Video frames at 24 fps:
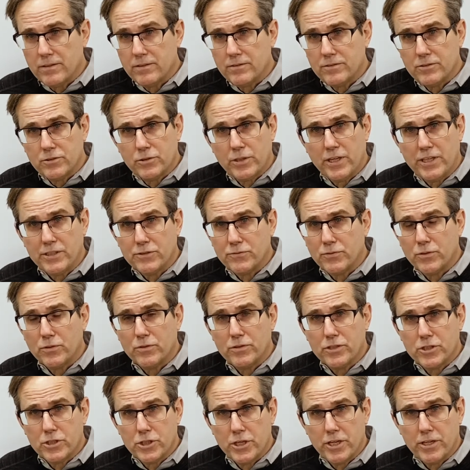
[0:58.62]
transfer of
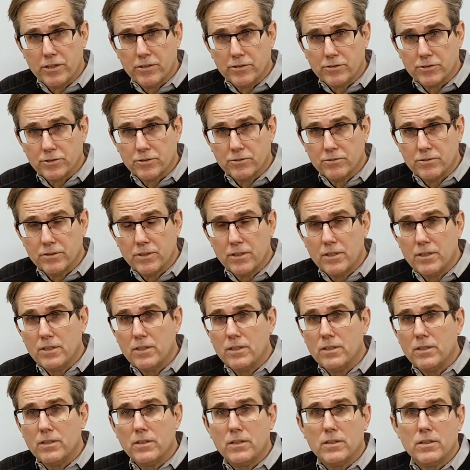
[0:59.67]
shares.
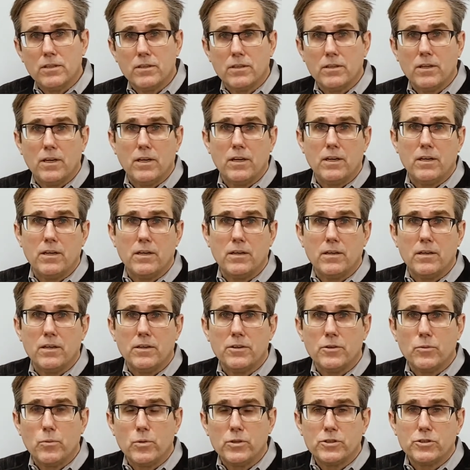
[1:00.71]

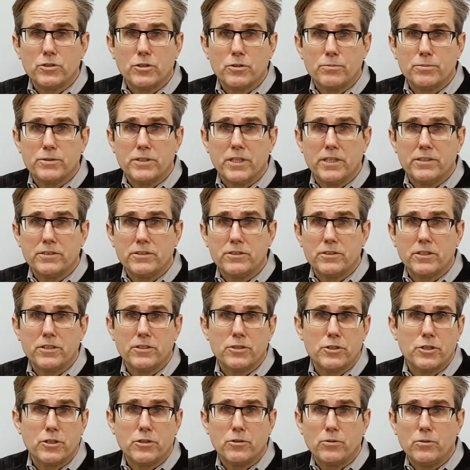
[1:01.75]
Under what circumstances can a
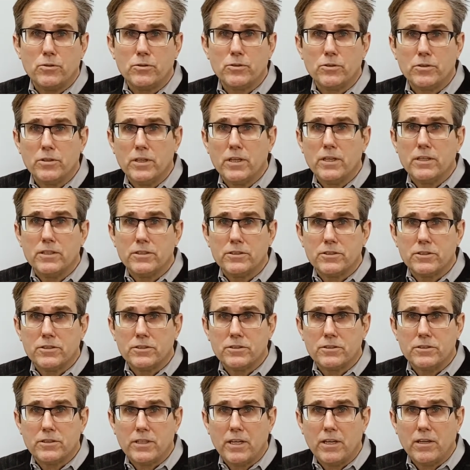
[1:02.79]
shareholder
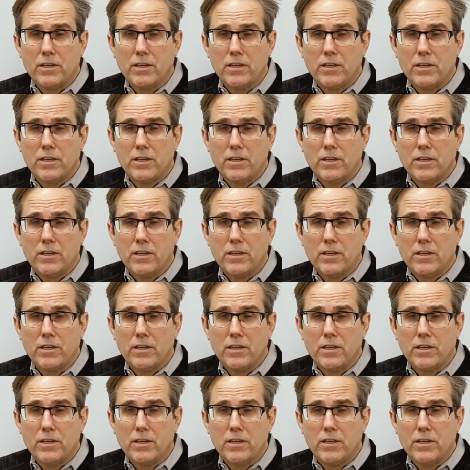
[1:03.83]
sell